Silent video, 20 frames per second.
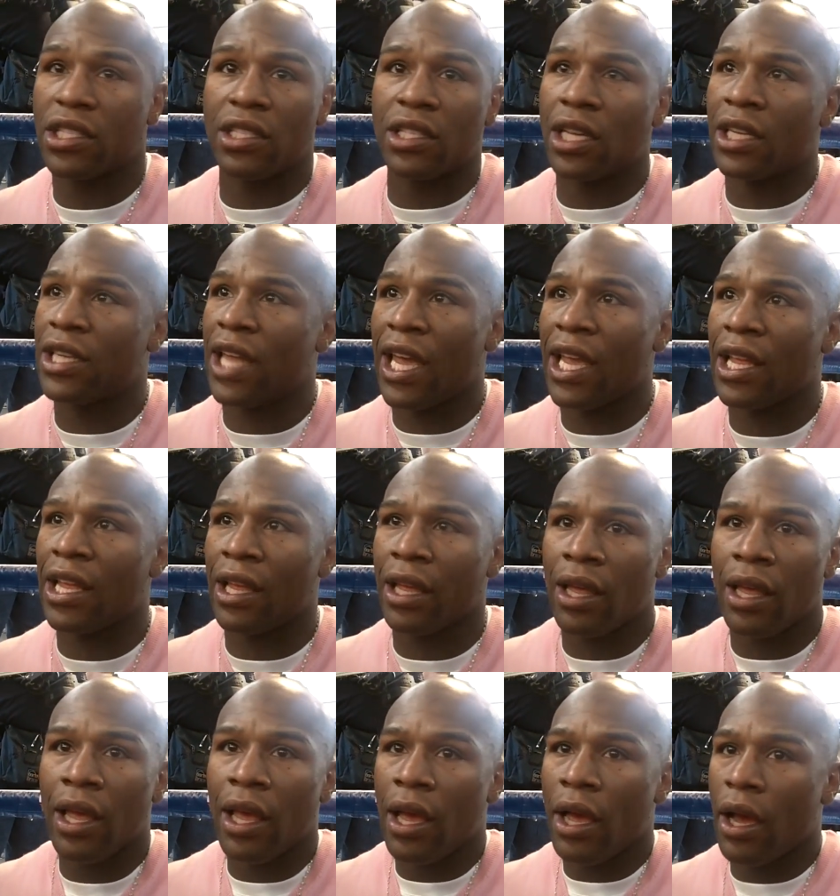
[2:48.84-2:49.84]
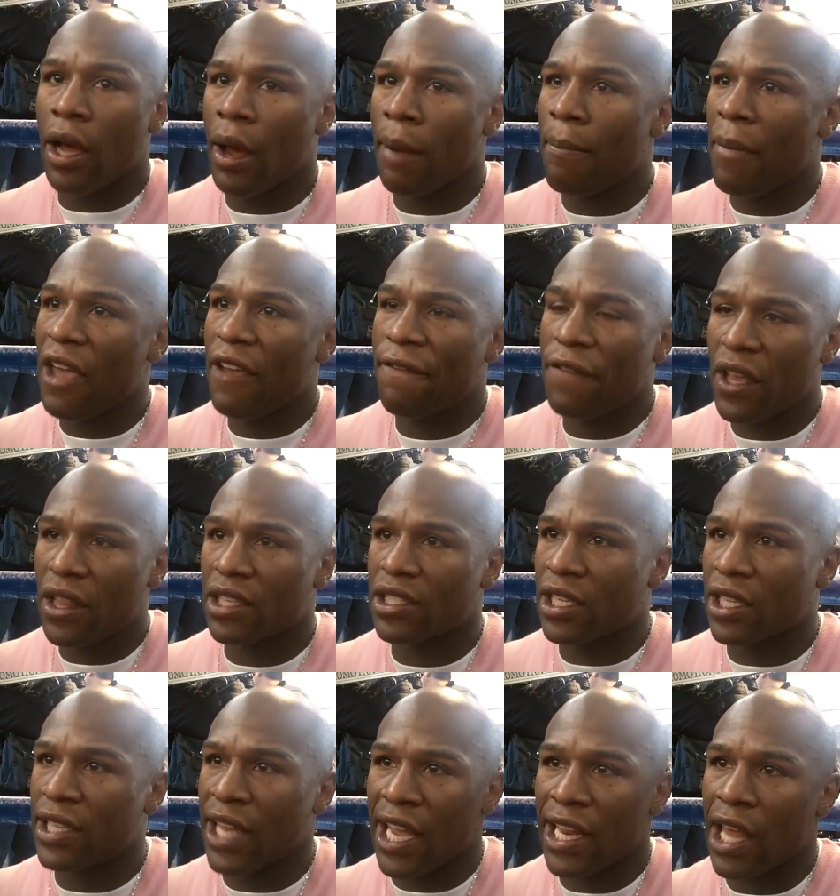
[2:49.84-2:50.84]
This is a date. May 5th
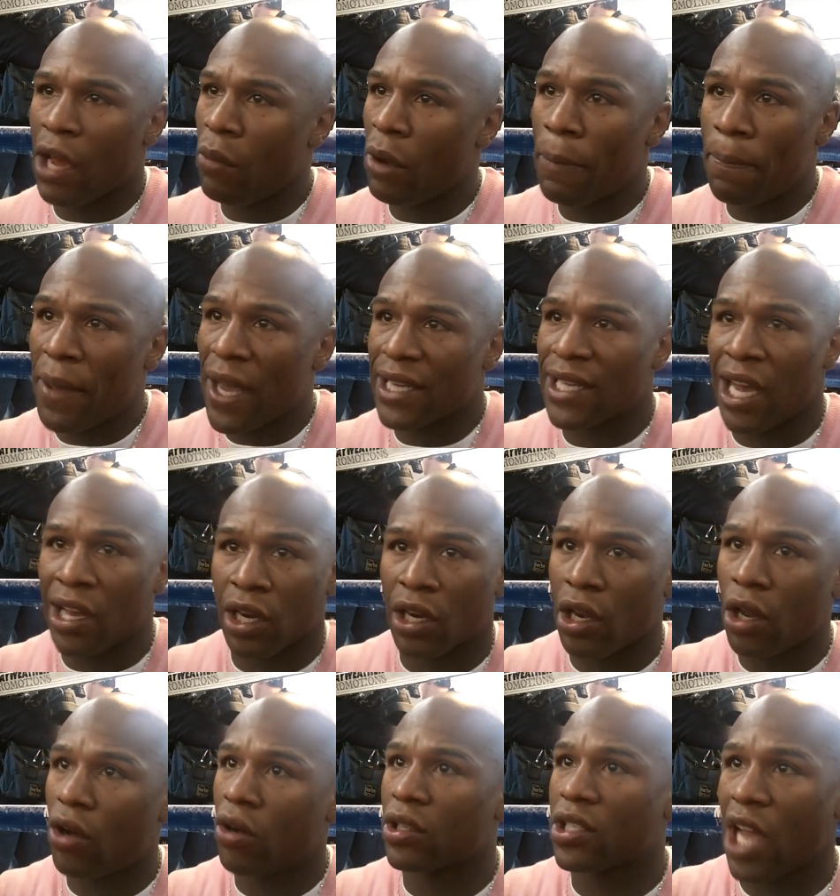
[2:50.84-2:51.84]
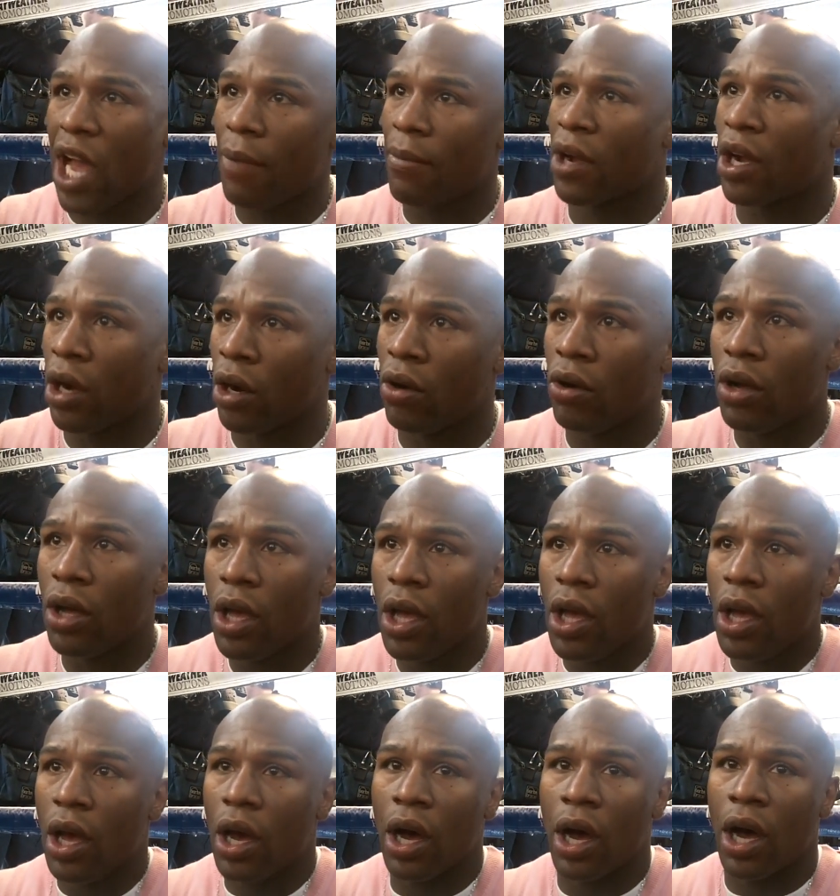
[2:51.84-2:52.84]
is a date that we picked out a long time ago.
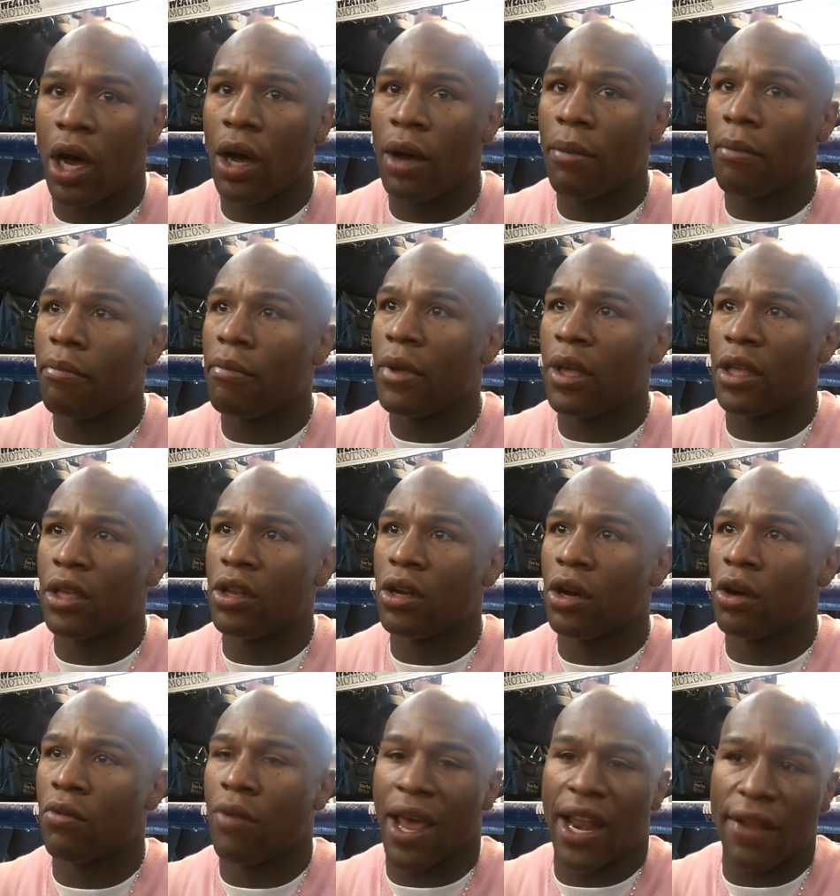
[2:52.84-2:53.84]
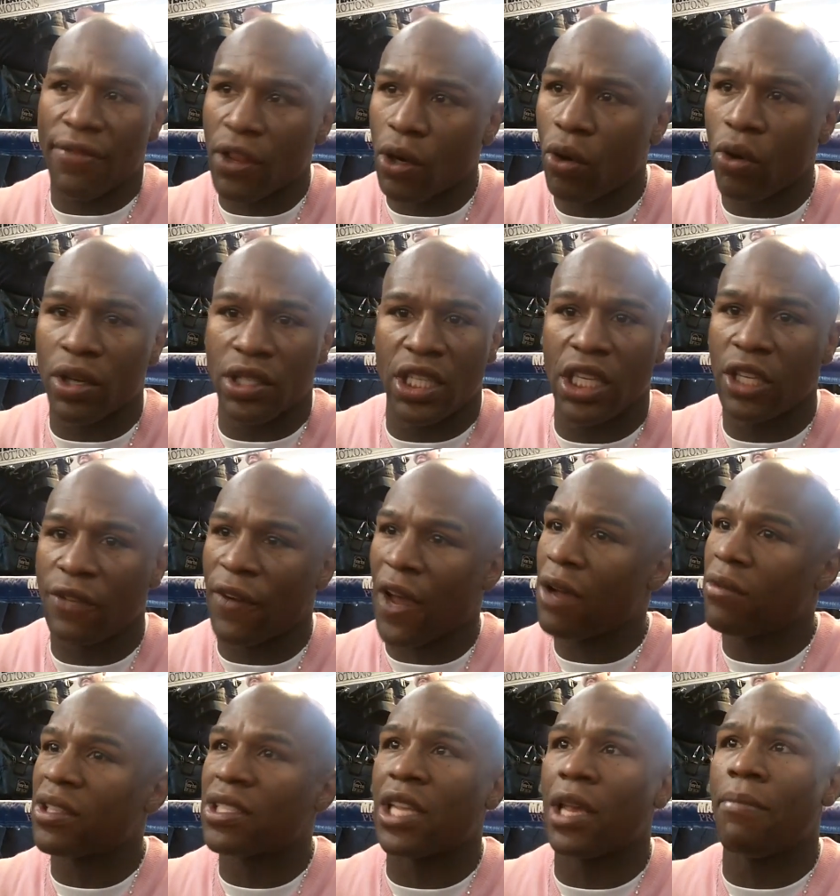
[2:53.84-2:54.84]
Right after the Ortiz
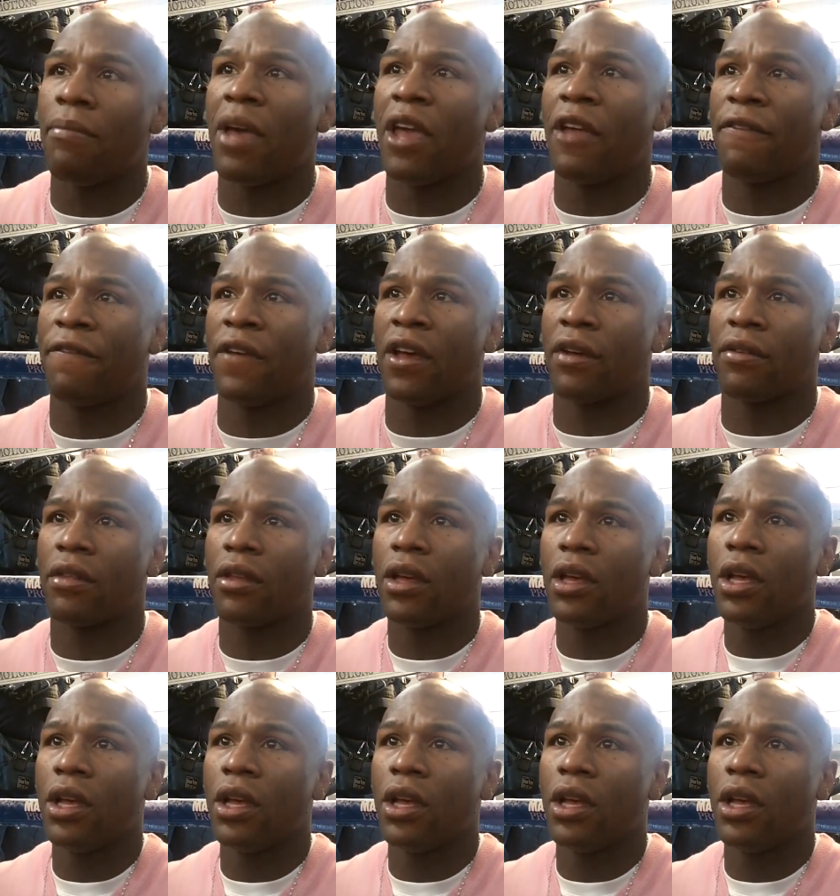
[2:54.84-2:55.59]
fight, we said May 5th.